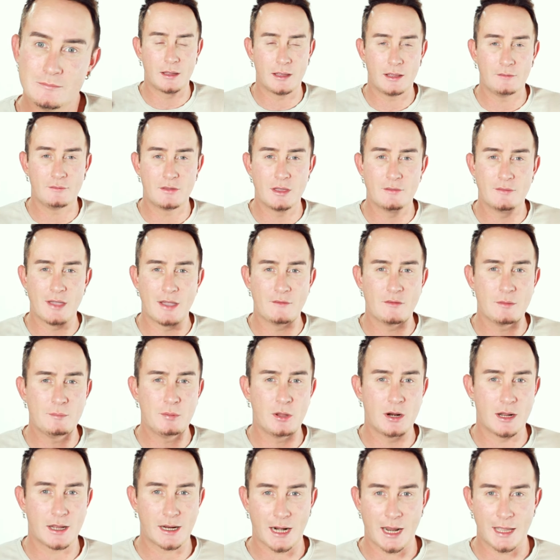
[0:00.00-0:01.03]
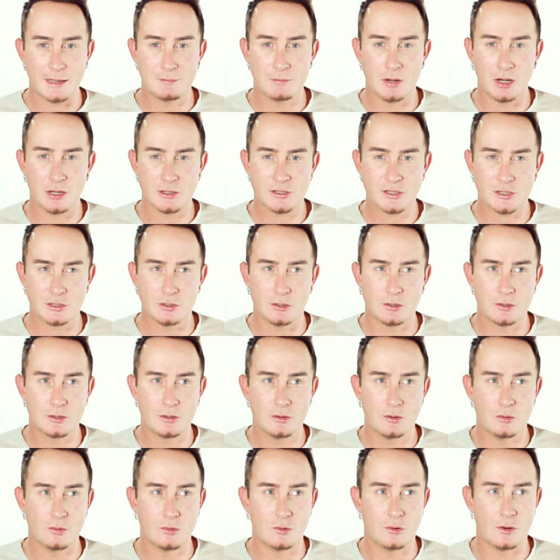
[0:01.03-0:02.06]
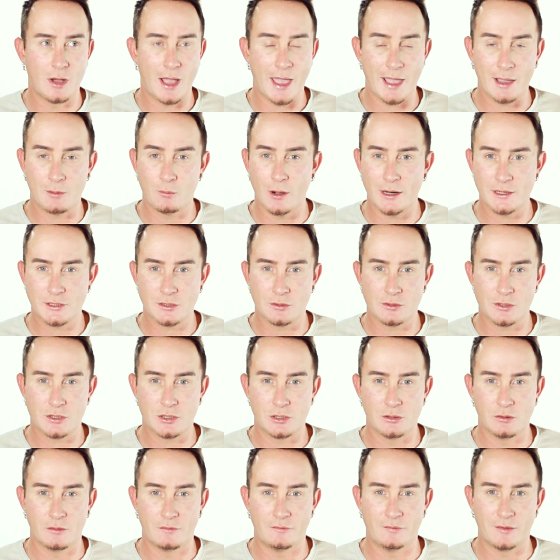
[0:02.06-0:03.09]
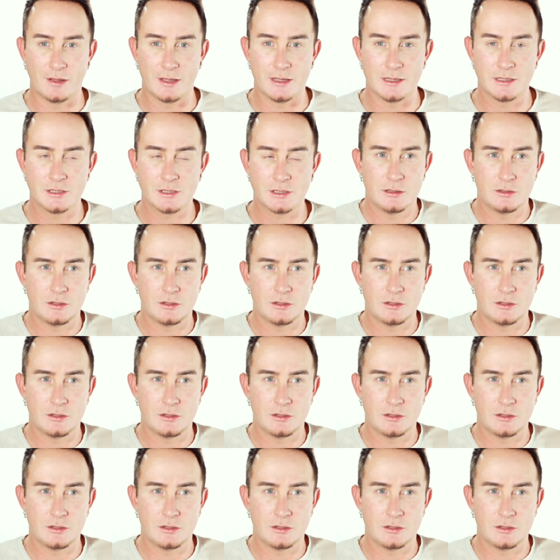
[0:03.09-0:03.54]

If you've ever put a clay mask on or egg whites onto your face,